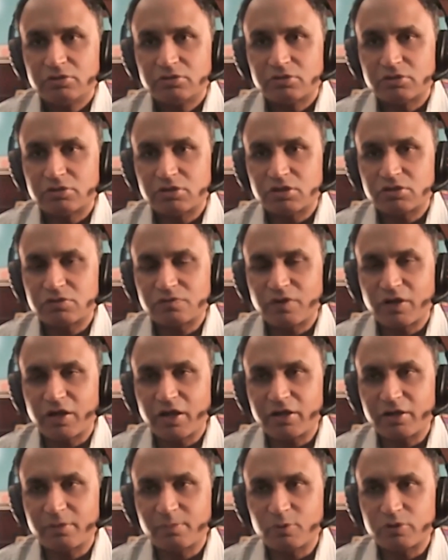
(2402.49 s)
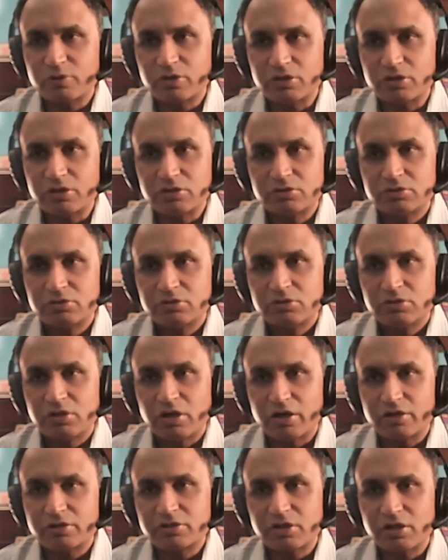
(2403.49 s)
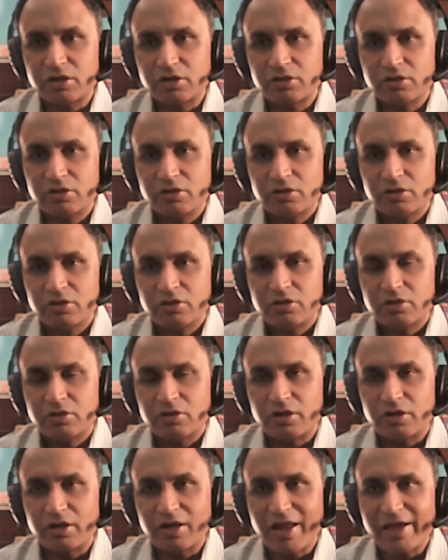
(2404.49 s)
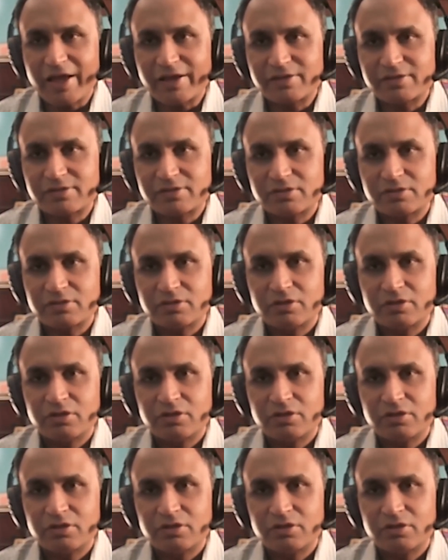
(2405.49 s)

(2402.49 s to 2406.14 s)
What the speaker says: So just forget about it. Understand? Relax.